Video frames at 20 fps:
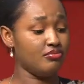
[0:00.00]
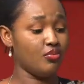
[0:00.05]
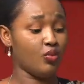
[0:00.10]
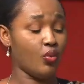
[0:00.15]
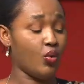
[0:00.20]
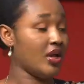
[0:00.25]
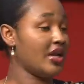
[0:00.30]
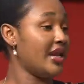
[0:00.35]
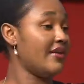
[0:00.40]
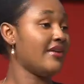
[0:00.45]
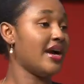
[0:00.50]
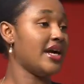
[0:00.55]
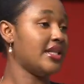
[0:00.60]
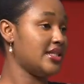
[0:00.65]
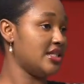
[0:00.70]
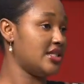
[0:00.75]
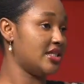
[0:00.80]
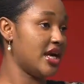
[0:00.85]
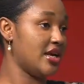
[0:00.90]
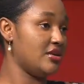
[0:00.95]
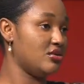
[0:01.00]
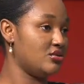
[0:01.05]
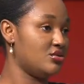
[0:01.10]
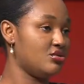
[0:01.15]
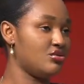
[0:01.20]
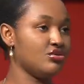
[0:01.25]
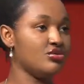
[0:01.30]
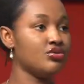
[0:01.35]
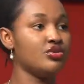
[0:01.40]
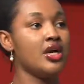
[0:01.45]
whatever it is that you
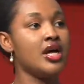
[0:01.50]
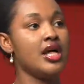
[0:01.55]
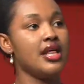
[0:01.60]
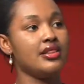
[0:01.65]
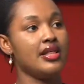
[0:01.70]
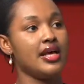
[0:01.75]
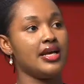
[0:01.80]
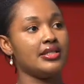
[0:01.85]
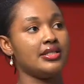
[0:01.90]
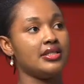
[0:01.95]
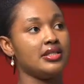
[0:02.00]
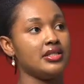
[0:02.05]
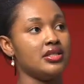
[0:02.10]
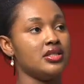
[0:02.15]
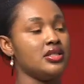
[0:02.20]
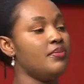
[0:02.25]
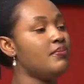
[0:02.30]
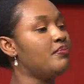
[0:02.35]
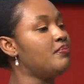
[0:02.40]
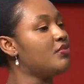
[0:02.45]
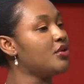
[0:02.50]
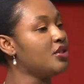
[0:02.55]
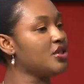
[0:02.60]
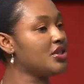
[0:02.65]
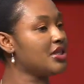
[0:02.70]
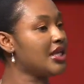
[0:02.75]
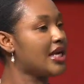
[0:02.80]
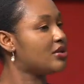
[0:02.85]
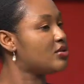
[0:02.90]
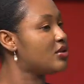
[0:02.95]
do, there is the
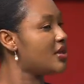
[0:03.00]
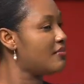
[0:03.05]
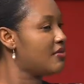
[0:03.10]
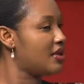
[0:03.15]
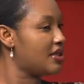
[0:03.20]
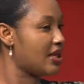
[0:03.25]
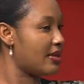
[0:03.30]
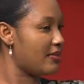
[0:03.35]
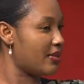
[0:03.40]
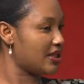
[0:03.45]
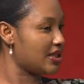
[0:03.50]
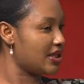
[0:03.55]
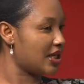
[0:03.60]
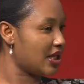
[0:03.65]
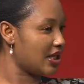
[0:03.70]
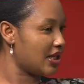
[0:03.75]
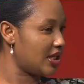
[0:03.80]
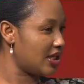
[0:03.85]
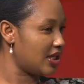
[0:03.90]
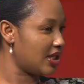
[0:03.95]
producers, they mix and master.